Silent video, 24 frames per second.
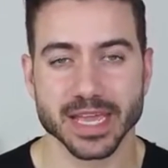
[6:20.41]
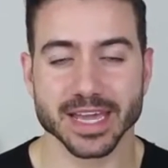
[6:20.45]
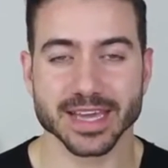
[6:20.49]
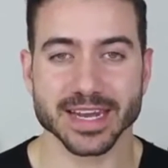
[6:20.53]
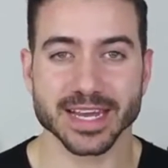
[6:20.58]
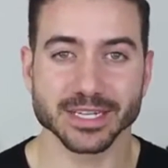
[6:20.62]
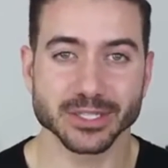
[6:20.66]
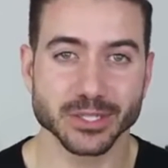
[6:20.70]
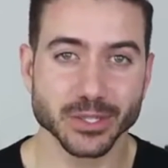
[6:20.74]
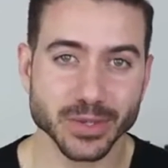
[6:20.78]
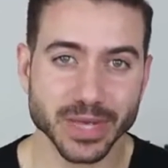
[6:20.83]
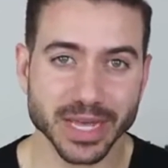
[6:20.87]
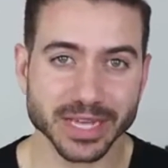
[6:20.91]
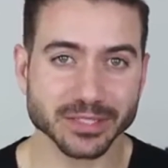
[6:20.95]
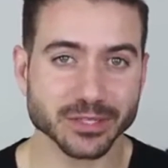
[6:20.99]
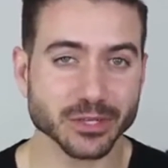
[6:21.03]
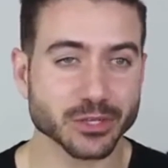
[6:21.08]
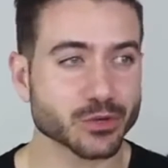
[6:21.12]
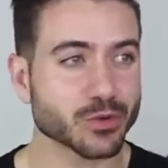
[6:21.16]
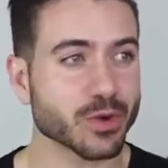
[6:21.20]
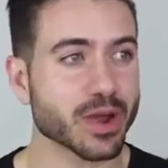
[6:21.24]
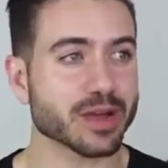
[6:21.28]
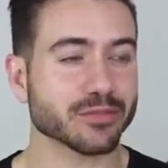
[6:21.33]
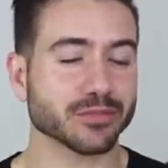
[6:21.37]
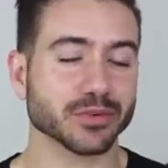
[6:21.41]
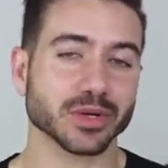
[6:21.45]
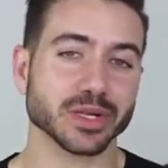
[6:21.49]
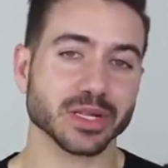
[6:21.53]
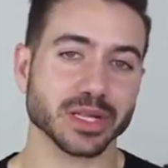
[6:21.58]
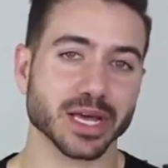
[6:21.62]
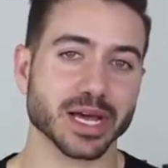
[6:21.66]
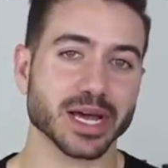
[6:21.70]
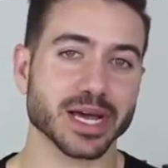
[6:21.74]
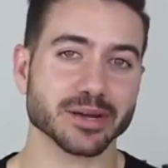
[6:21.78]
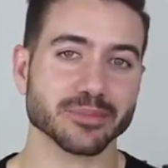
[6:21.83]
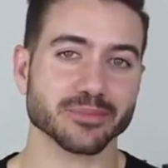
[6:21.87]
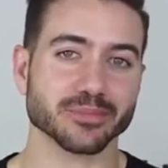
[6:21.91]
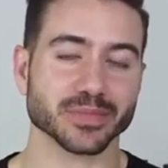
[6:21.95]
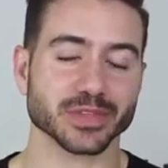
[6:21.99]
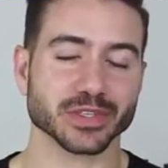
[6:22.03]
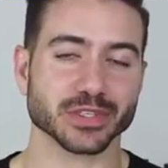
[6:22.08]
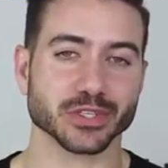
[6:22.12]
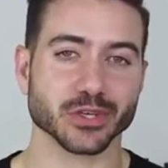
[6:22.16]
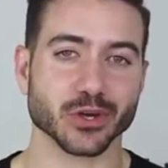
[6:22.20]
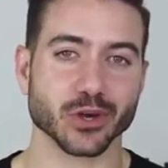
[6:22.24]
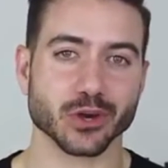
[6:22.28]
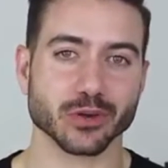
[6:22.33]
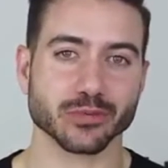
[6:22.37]
And I do get to travel a
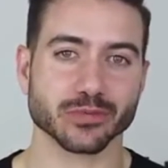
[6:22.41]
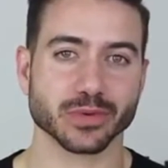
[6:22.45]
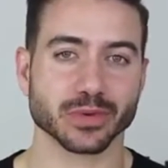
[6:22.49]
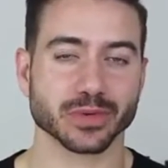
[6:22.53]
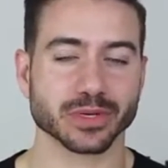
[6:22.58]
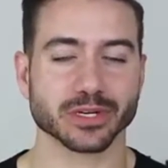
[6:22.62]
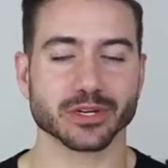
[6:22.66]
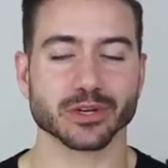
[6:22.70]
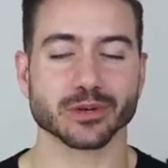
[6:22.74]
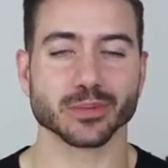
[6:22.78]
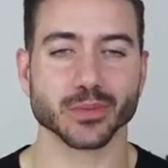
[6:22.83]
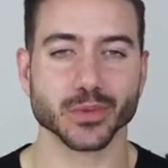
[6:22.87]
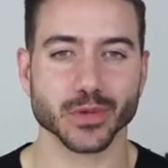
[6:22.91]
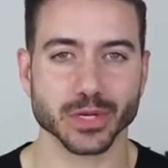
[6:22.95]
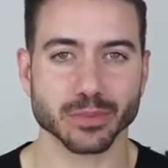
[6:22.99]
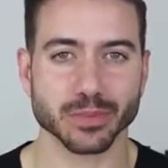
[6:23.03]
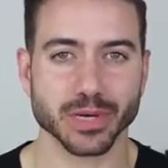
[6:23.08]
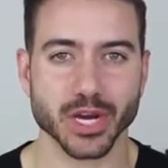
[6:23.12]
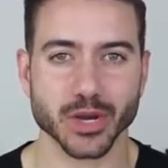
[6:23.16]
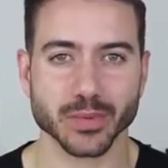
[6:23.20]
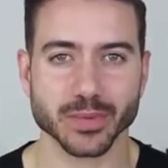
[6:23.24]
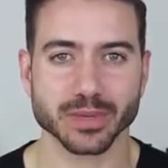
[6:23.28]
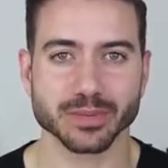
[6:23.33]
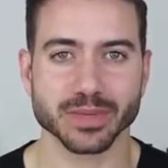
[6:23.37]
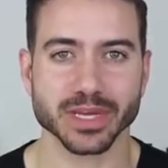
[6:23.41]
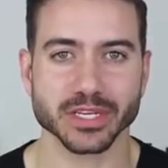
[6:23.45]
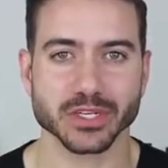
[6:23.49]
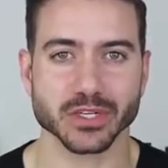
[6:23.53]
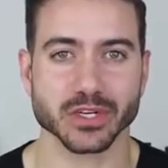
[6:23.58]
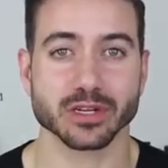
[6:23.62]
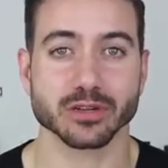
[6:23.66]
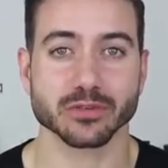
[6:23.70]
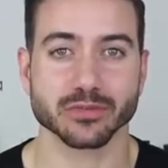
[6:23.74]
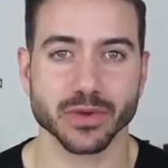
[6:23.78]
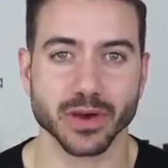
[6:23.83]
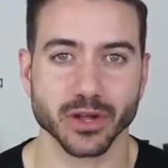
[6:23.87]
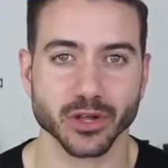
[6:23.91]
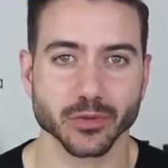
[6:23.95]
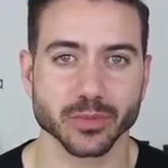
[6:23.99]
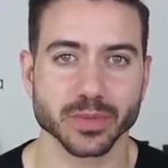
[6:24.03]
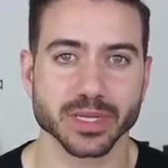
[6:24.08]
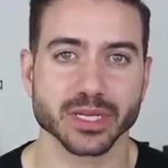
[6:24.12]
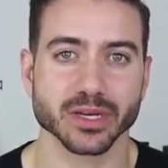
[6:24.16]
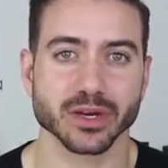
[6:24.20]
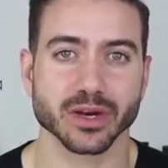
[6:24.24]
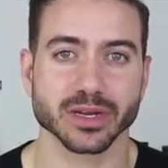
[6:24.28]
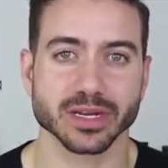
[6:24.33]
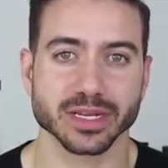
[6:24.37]
lot, so if you want to know more about me, make sure you follow
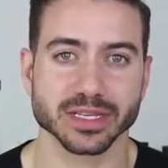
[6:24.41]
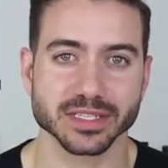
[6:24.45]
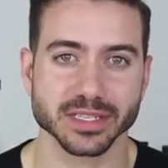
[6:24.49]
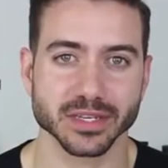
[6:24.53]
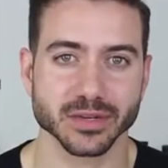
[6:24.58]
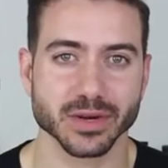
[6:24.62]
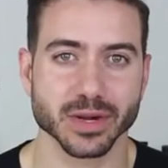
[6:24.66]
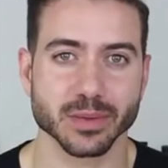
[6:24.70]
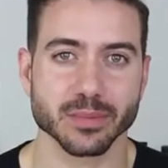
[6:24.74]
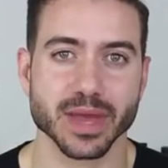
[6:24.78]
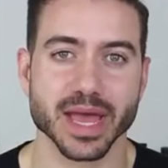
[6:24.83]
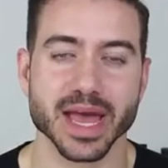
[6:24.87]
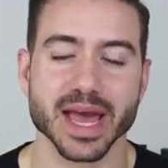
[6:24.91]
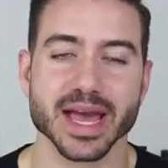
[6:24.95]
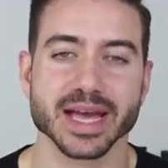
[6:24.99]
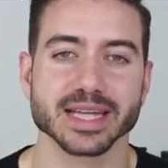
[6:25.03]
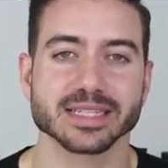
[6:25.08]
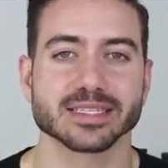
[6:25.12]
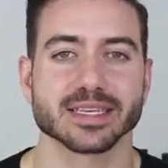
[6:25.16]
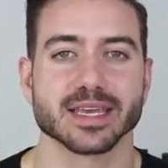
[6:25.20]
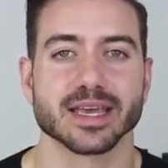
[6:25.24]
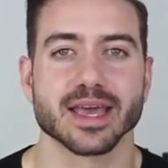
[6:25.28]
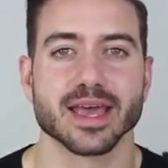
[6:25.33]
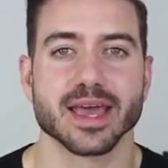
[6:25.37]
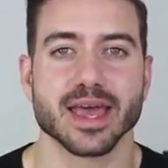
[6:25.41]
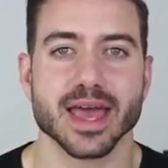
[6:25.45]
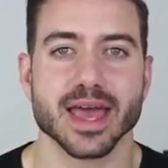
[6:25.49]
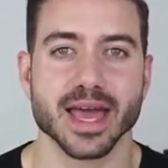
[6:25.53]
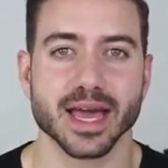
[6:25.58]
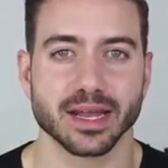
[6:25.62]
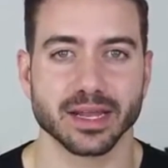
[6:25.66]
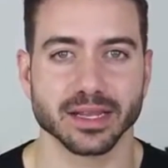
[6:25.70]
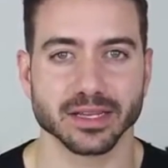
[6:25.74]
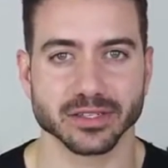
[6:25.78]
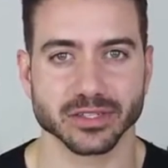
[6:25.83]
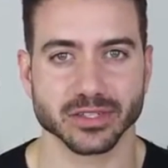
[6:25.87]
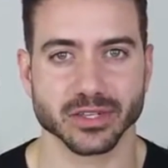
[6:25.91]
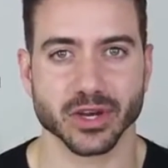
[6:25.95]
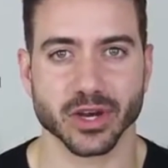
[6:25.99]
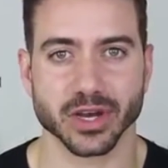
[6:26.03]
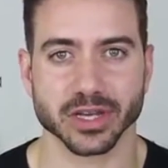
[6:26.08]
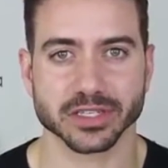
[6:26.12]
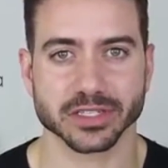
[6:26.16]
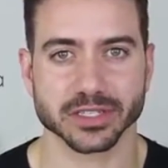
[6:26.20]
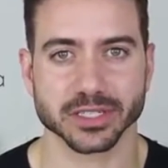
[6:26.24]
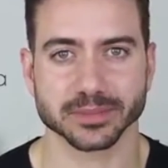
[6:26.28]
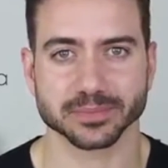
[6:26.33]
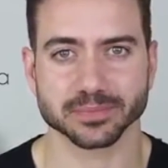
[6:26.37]
me on Instagram at Alex
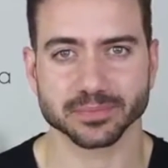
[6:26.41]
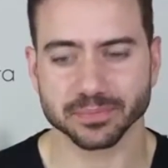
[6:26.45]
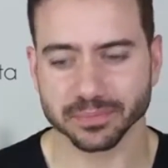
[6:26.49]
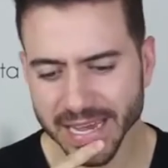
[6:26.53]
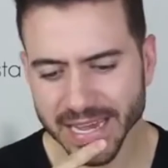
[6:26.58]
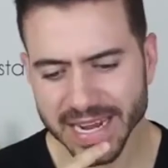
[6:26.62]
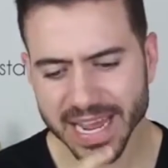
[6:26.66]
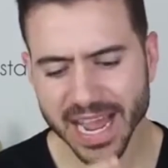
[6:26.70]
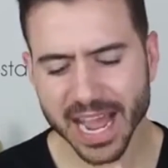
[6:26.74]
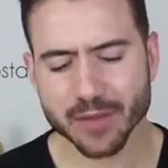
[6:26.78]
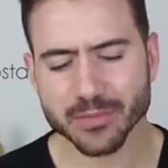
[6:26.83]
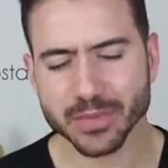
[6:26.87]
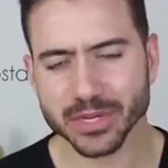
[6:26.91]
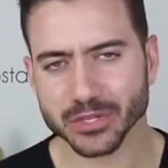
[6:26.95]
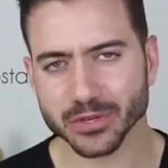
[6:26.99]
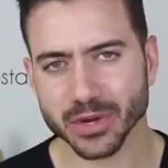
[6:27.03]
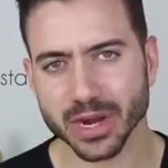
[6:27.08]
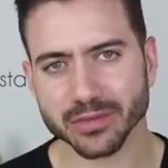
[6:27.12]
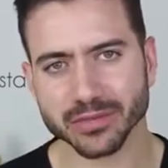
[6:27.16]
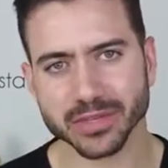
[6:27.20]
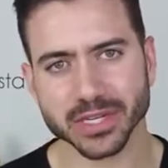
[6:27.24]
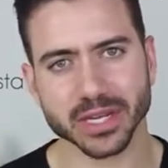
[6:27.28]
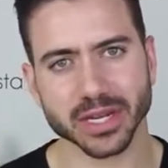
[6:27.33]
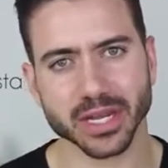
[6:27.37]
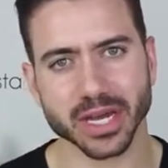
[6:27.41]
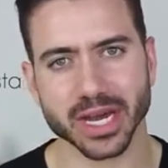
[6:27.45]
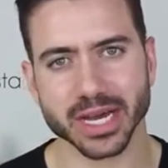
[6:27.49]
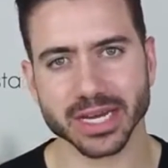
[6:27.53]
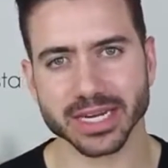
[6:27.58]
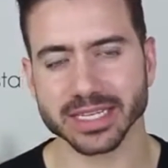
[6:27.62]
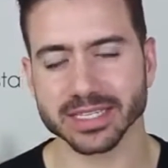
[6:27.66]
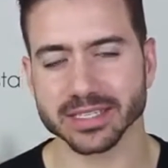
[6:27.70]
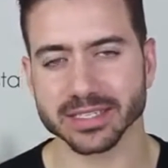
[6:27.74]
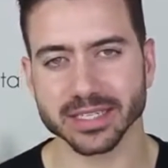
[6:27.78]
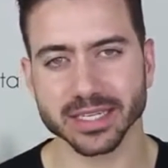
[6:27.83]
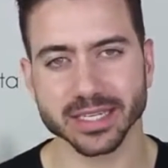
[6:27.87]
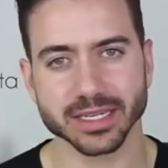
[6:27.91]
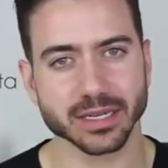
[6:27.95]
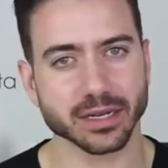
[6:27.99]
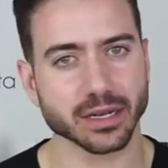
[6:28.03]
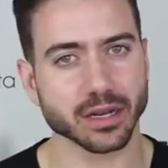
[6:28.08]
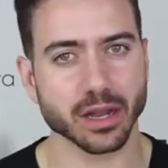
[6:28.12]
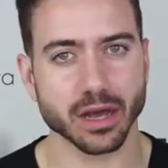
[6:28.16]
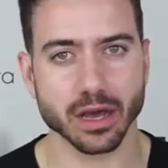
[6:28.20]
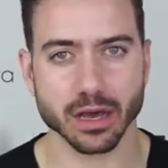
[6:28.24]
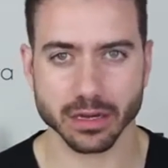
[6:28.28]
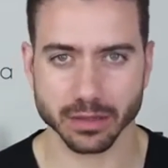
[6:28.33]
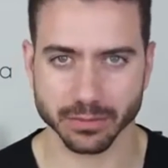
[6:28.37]
Costa. And yeah, I've been traveling a lot and seeing
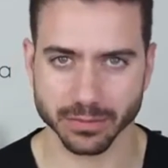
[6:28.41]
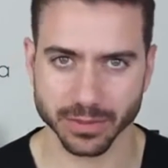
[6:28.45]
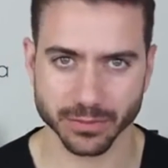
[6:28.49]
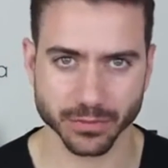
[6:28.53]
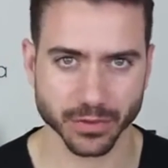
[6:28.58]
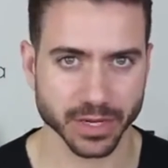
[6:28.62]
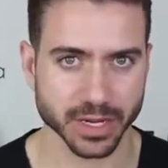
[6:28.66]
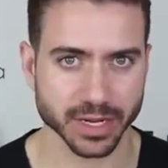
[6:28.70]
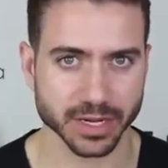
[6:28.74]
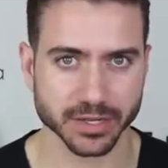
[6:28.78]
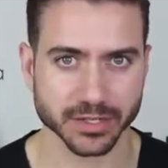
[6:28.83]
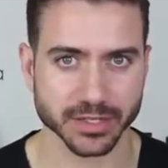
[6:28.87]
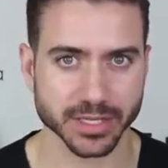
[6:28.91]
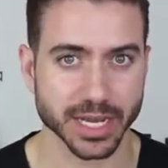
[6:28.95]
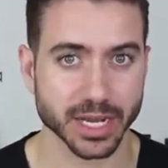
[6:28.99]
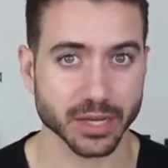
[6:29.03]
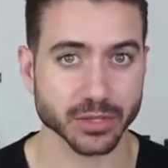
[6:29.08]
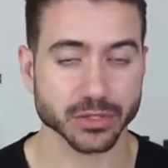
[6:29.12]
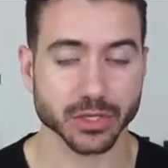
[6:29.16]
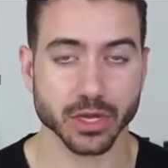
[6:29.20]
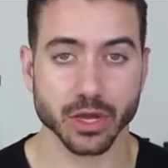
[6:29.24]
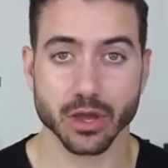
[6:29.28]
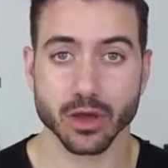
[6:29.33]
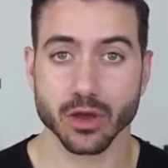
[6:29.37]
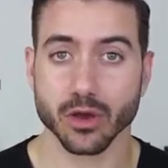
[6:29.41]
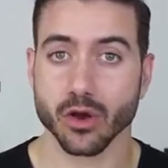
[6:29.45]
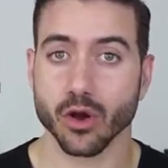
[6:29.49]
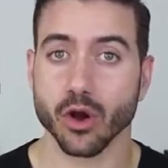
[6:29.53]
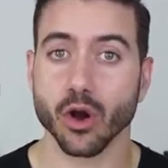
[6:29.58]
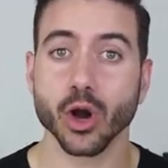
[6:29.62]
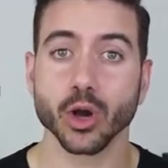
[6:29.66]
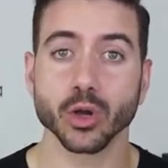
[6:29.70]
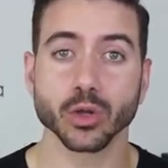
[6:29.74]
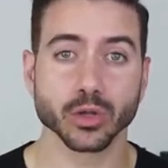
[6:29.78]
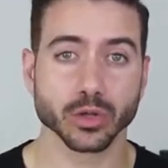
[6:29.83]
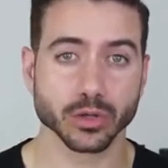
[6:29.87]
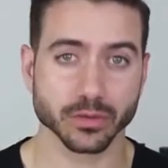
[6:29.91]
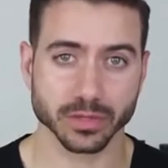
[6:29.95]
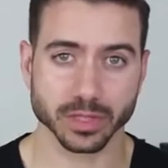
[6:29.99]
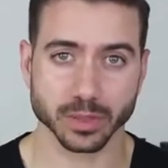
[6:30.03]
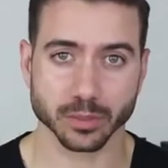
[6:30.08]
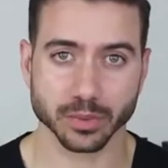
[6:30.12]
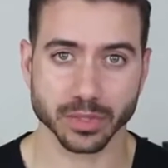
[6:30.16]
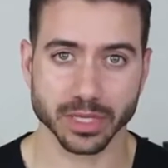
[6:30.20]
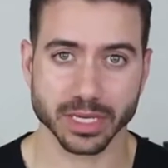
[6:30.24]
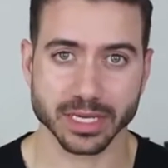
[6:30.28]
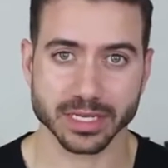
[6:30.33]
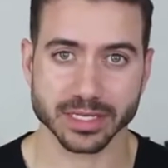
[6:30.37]
a lot of different hairstyles all over
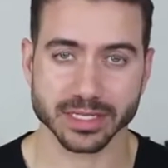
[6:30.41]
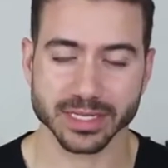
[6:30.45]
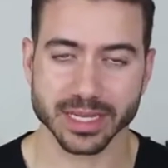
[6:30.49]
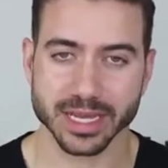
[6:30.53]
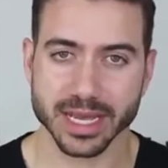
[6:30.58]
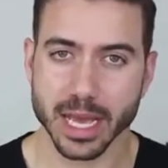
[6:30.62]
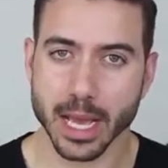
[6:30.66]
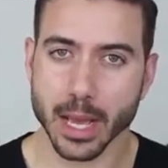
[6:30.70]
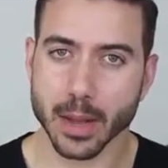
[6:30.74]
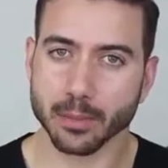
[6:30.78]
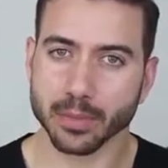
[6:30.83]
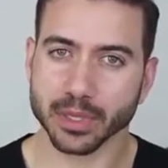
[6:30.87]
the place.